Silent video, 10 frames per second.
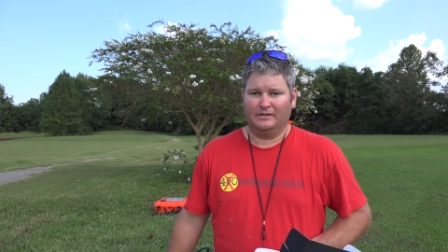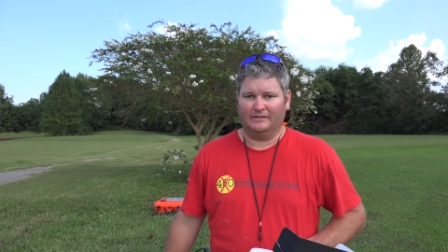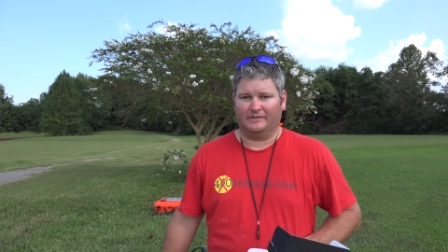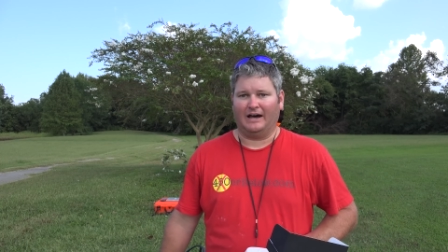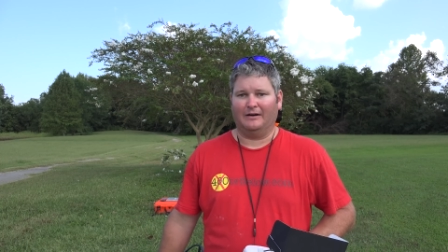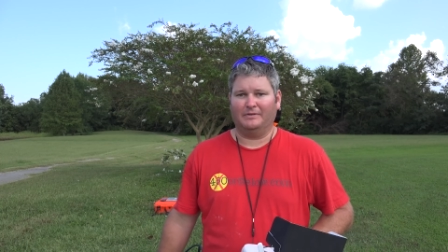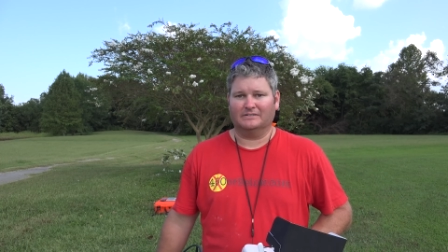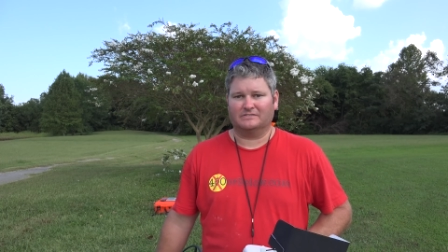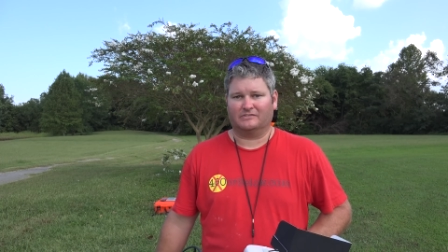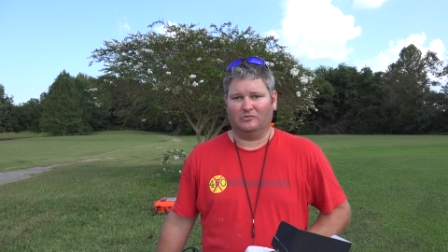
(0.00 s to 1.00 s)
as a
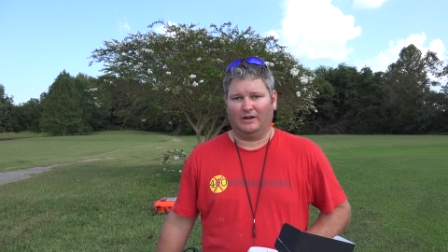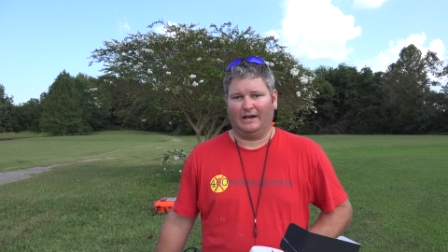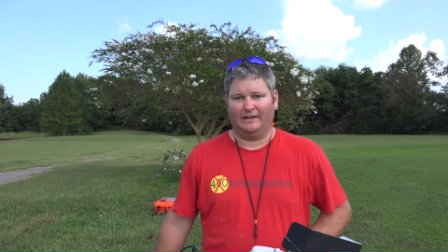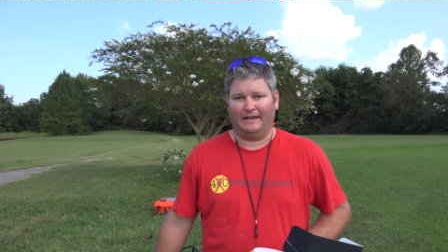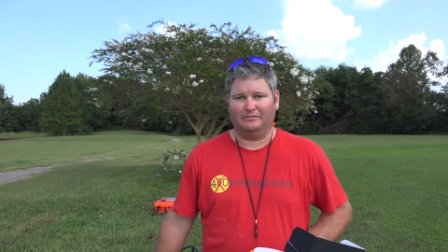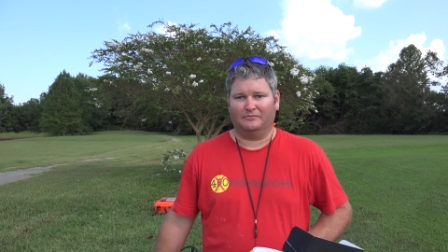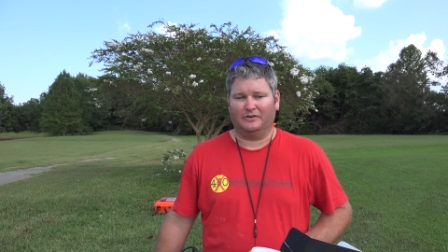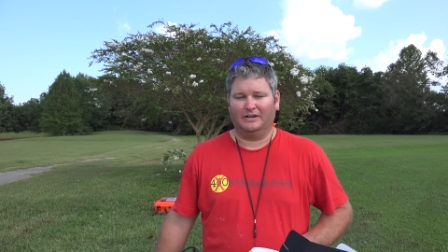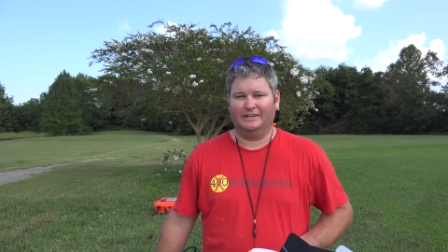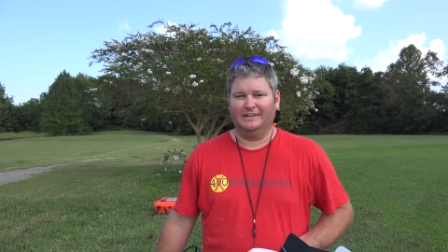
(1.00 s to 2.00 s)
hobbyist, just going out and having
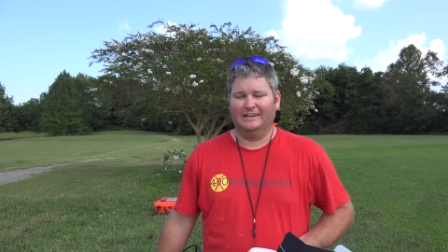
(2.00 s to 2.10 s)
fun,